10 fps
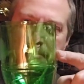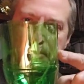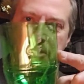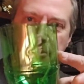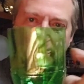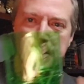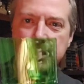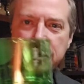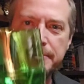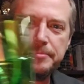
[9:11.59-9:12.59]
soil in the
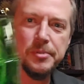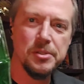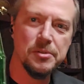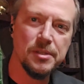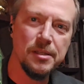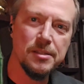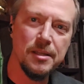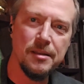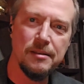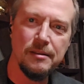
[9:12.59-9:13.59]
top, put your seeds
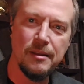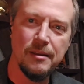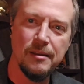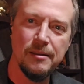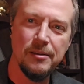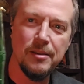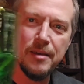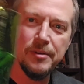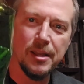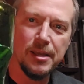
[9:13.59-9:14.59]
in, and you
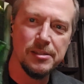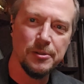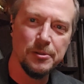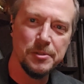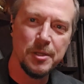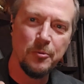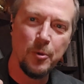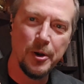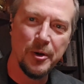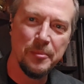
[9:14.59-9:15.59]
have a nice little
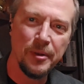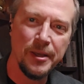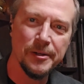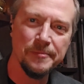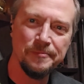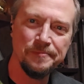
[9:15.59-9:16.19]
self-watering planter